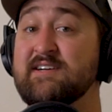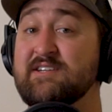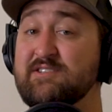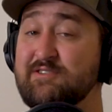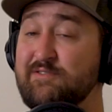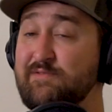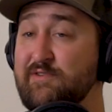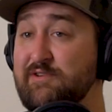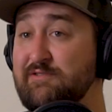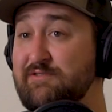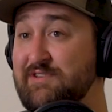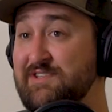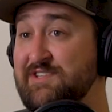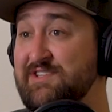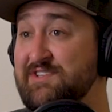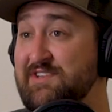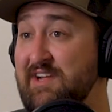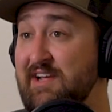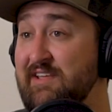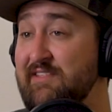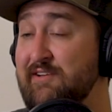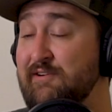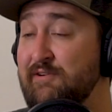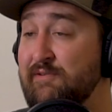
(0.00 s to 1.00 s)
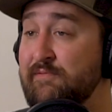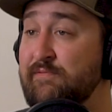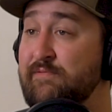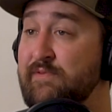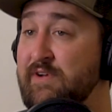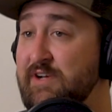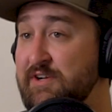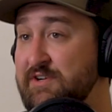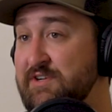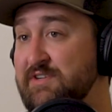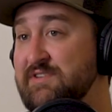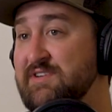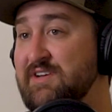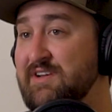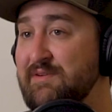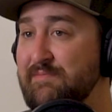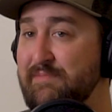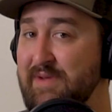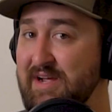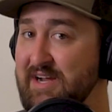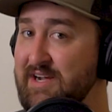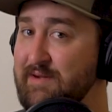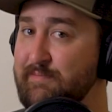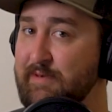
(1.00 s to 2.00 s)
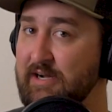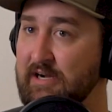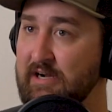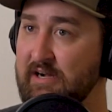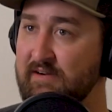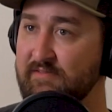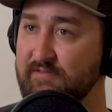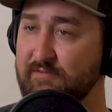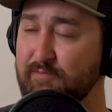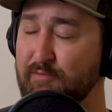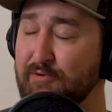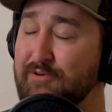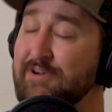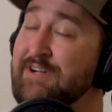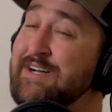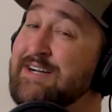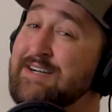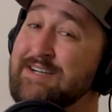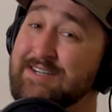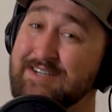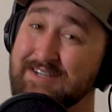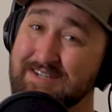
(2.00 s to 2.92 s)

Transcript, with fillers: So if you just stay there and fish, it's going to make them uncomfortable.